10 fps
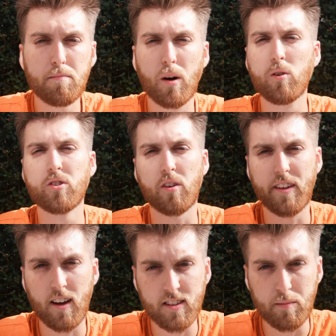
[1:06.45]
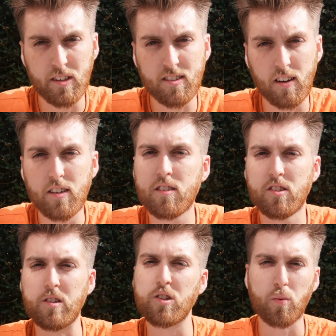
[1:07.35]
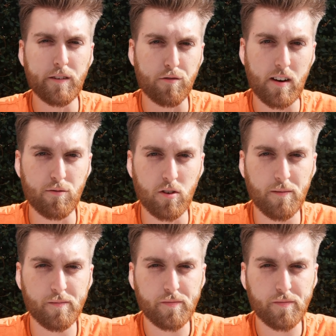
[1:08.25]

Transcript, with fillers: but also on the academic side. So, it's a win for everyone.